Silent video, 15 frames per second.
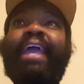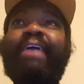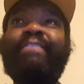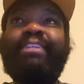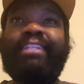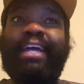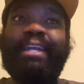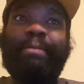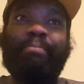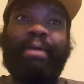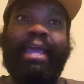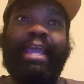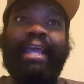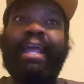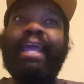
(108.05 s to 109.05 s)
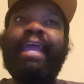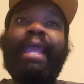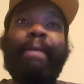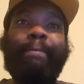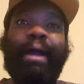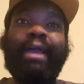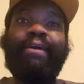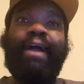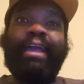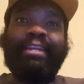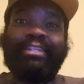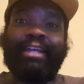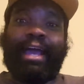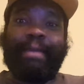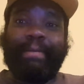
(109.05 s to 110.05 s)
I mean, in my
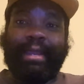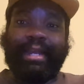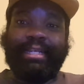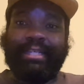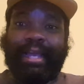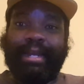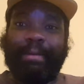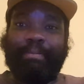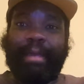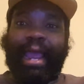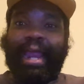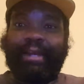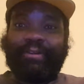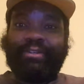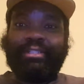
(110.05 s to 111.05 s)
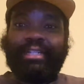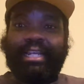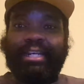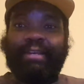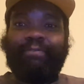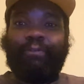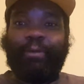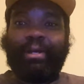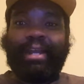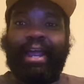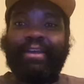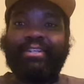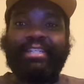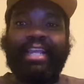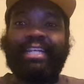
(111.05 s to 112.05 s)
lifetime, anytime the Packers and the
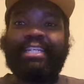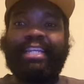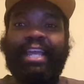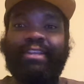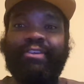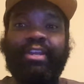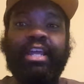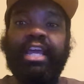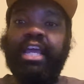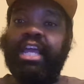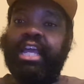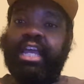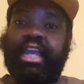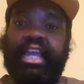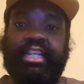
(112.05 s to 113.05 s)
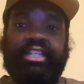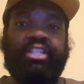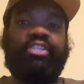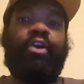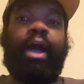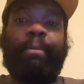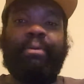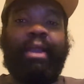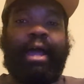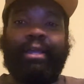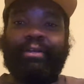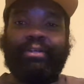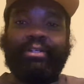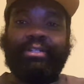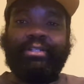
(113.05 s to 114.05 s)
49ers get together, it's a slobber knocker.